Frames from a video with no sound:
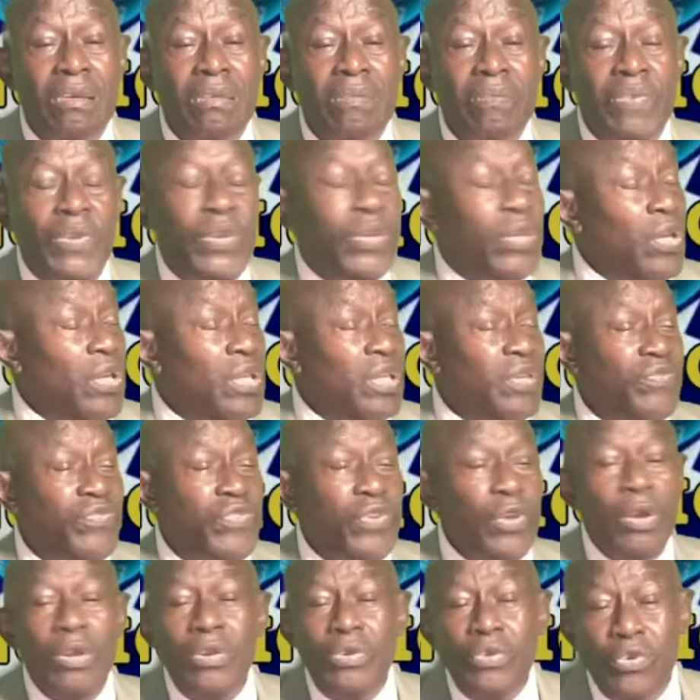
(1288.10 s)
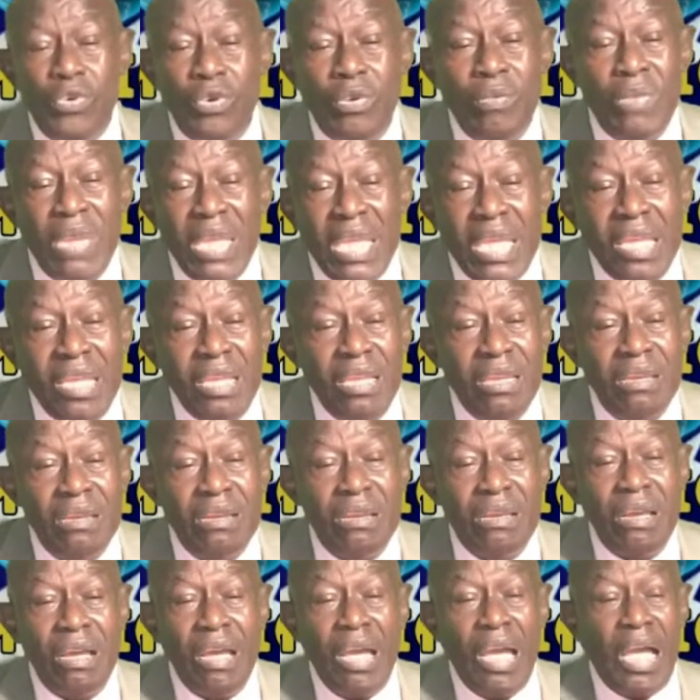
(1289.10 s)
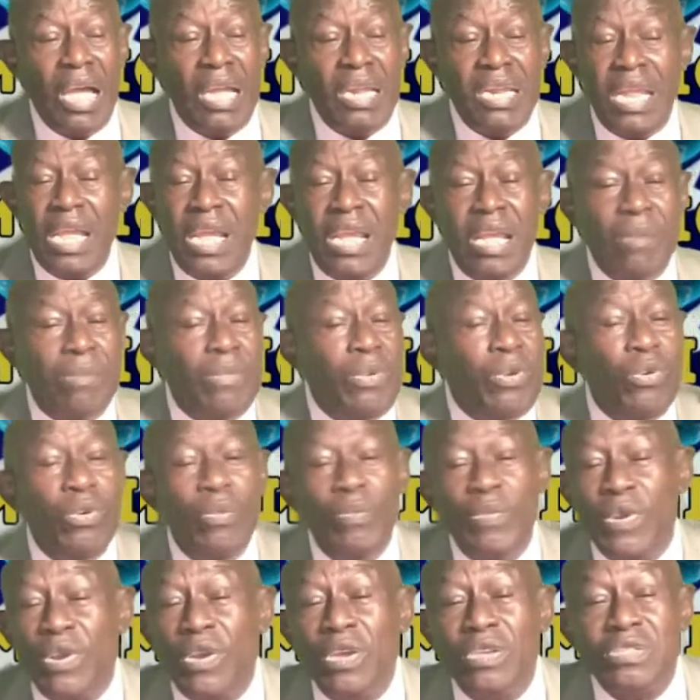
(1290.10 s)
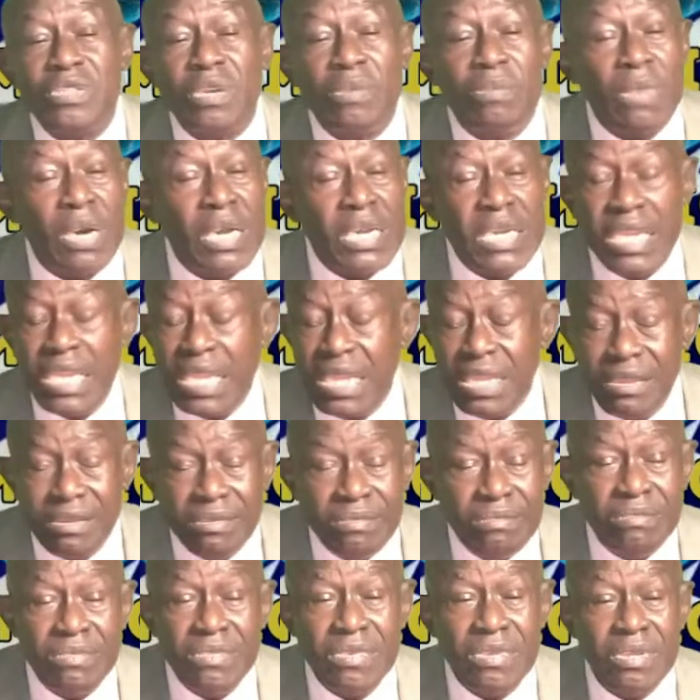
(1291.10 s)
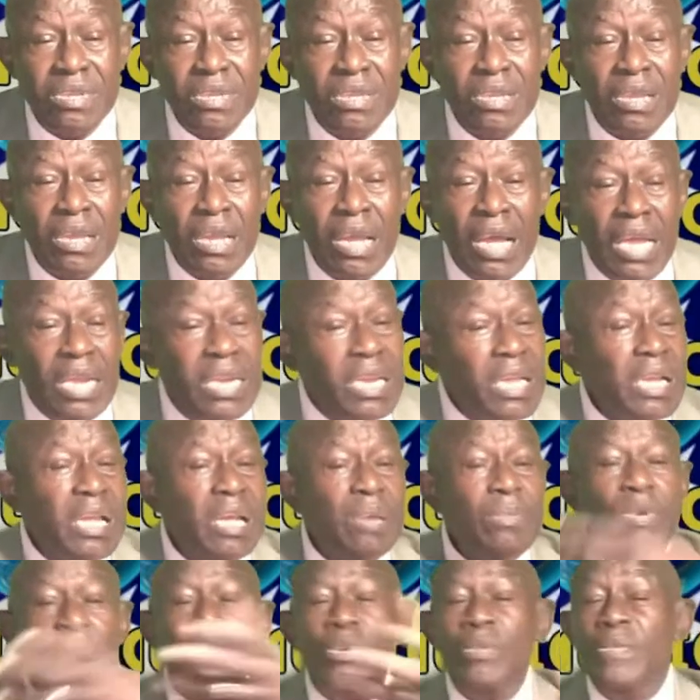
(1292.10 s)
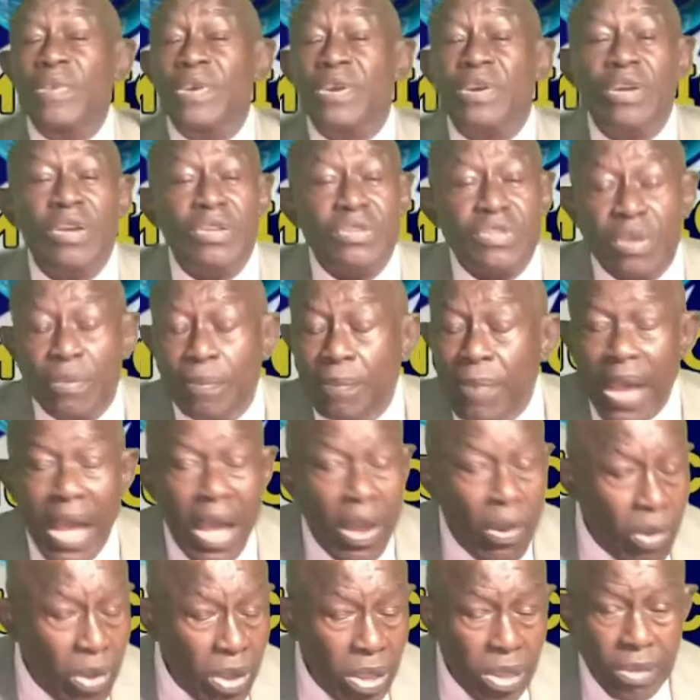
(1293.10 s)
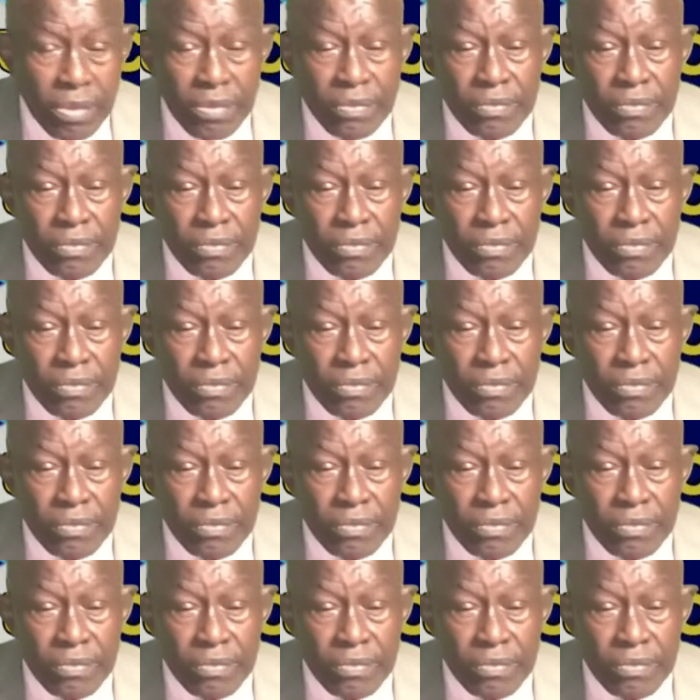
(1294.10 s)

Because if you know me, I'm not coming home because of money. I'm not coming home because of power.